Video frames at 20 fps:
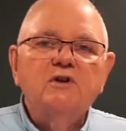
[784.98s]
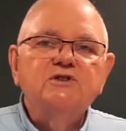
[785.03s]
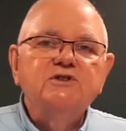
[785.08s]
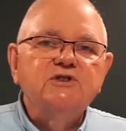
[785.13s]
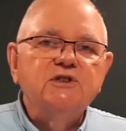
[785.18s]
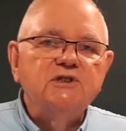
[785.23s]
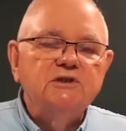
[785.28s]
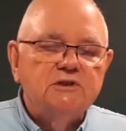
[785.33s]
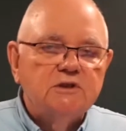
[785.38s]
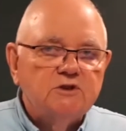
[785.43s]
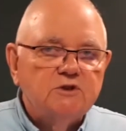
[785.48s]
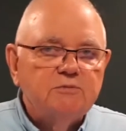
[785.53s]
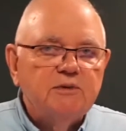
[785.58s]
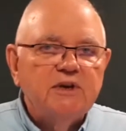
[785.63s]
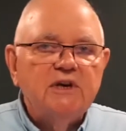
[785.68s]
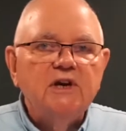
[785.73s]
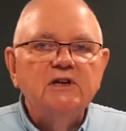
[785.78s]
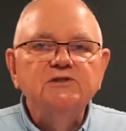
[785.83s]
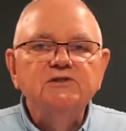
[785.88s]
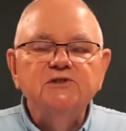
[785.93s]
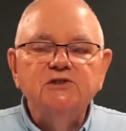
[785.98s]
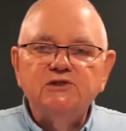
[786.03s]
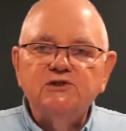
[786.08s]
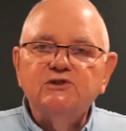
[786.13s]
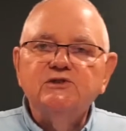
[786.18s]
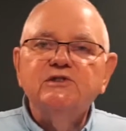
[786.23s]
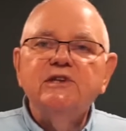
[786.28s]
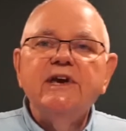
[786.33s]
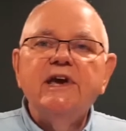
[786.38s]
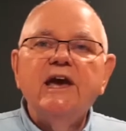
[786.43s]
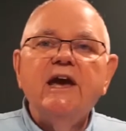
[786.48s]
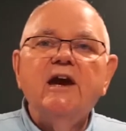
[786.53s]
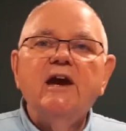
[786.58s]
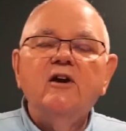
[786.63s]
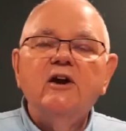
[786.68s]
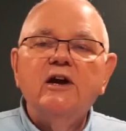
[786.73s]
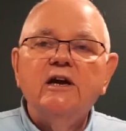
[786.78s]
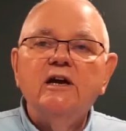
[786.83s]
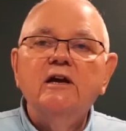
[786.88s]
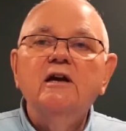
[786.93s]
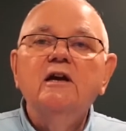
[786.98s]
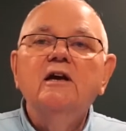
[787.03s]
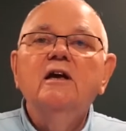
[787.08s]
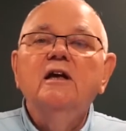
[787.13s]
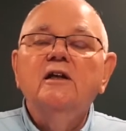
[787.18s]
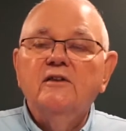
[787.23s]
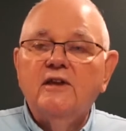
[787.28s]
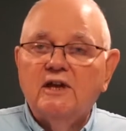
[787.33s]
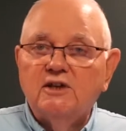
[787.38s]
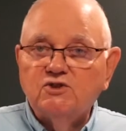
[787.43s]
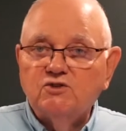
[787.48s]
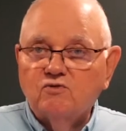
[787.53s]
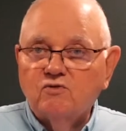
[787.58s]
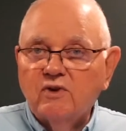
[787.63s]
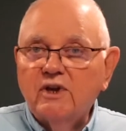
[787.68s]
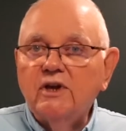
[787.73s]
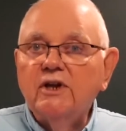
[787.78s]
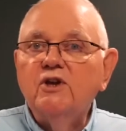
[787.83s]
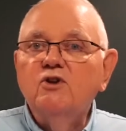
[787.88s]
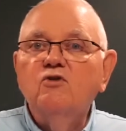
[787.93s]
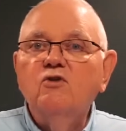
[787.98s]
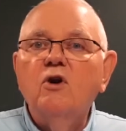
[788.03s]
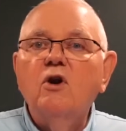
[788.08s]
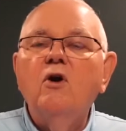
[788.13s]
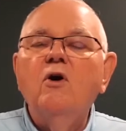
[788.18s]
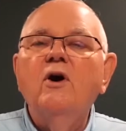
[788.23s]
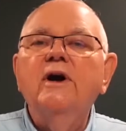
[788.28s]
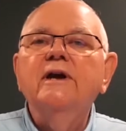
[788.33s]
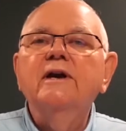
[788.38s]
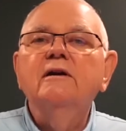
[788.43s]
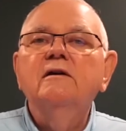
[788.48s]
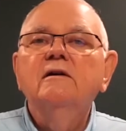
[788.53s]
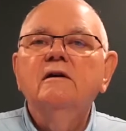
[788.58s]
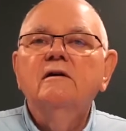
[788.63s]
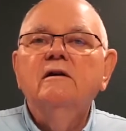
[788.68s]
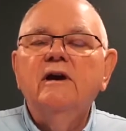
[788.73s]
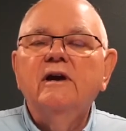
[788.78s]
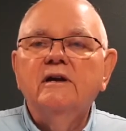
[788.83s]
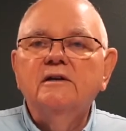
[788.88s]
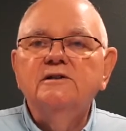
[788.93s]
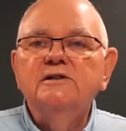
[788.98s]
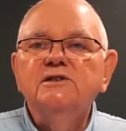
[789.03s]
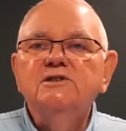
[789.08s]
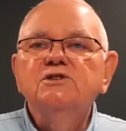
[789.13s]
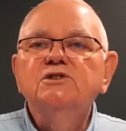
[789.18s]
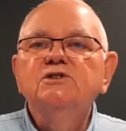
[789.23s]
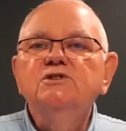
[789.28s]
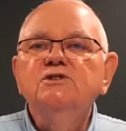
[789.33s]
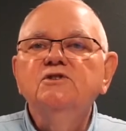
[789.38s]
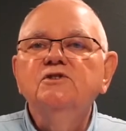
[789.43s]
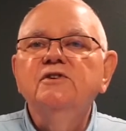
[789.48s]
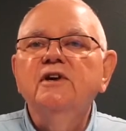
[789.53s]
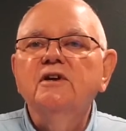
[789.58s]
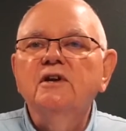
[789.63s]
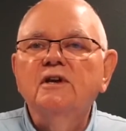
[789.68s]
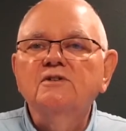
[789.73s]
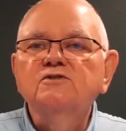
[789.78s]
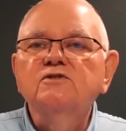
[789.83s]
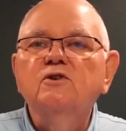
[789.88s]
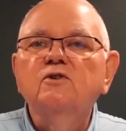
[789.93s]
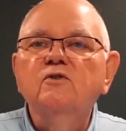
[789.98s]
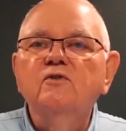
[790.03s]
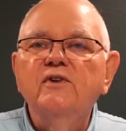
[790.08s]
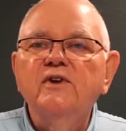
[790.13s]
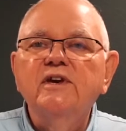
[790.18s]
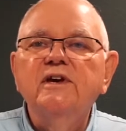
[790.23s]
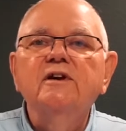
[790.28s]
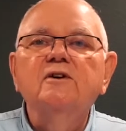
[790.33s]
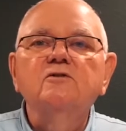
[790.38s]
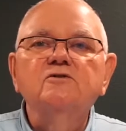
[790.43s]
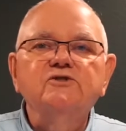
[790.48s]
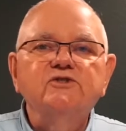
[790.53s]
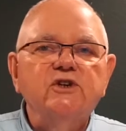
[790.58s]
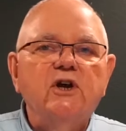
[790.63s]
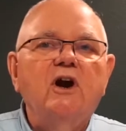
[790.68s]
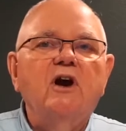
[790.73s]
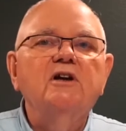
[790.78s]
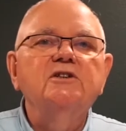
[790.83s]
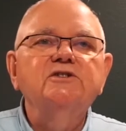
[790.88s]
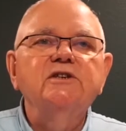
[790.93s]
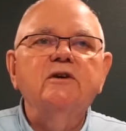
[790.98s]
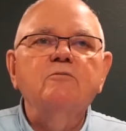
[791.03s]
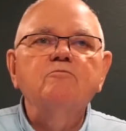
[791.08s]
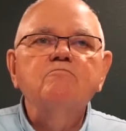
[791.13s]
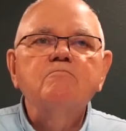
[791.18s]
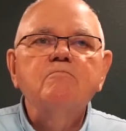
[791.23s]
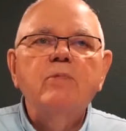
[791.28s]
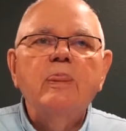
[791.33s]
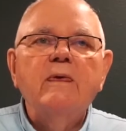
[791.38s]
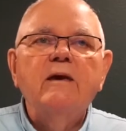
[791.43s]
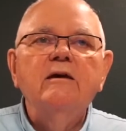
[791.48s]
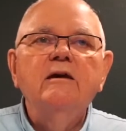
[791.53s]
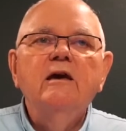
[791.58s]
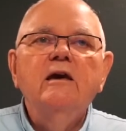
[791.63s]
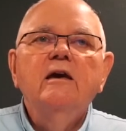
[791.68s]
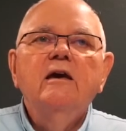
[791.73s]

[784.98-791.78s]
systems, because this is the area that's really growing in addition to the electrical vehicle charging. Okay?